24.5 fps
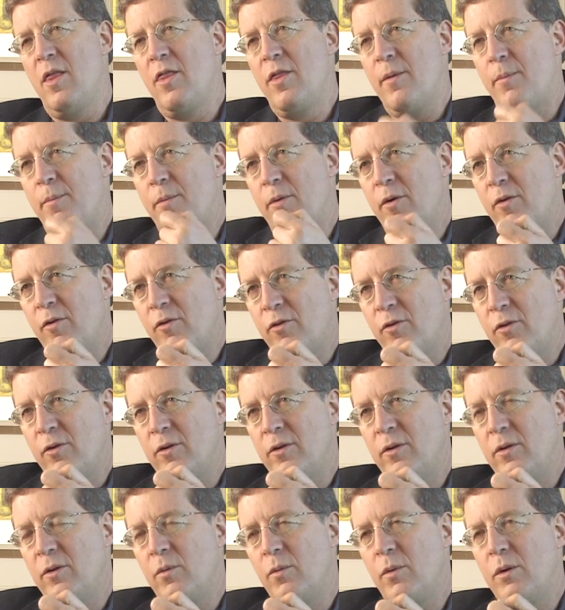The
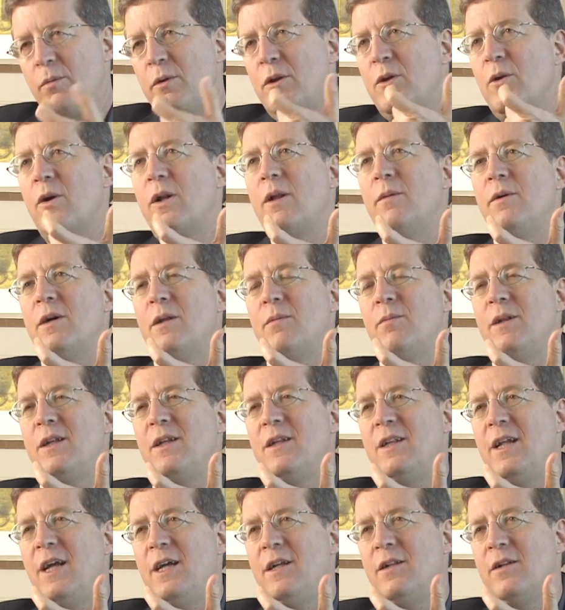person, when we talked about
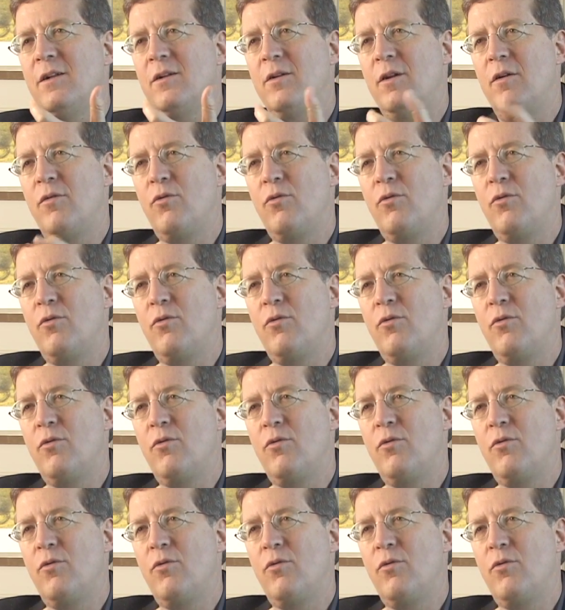meditation,